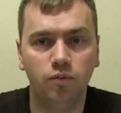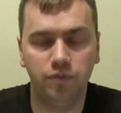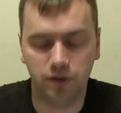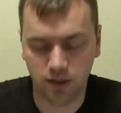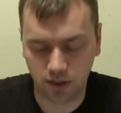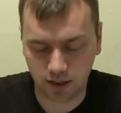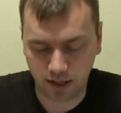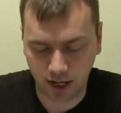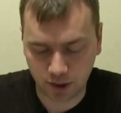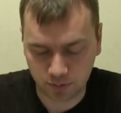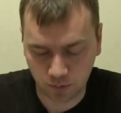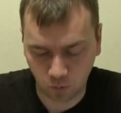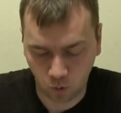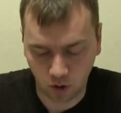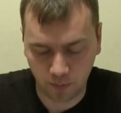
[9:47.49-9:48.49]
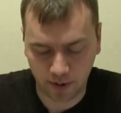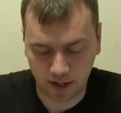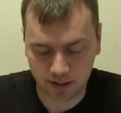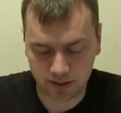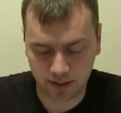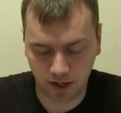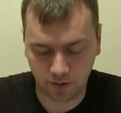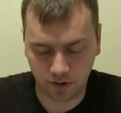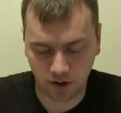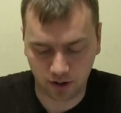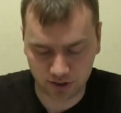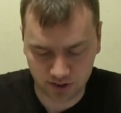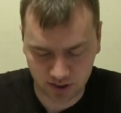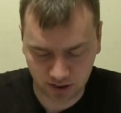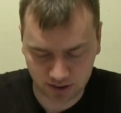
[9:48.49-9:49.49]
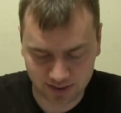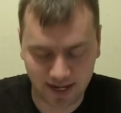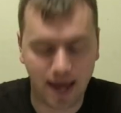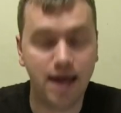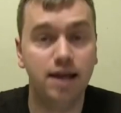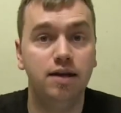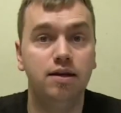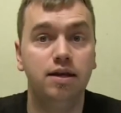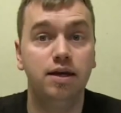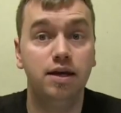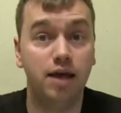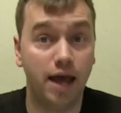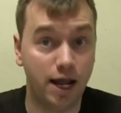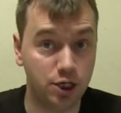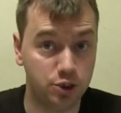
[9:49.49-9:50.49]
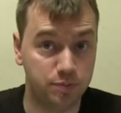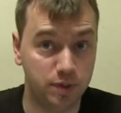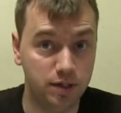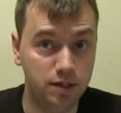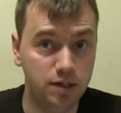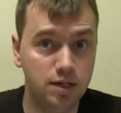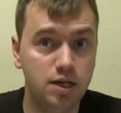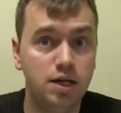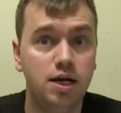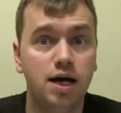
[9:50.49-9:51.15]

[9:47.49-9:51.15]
Henchman Warband. Now there are still 10 Henchmen.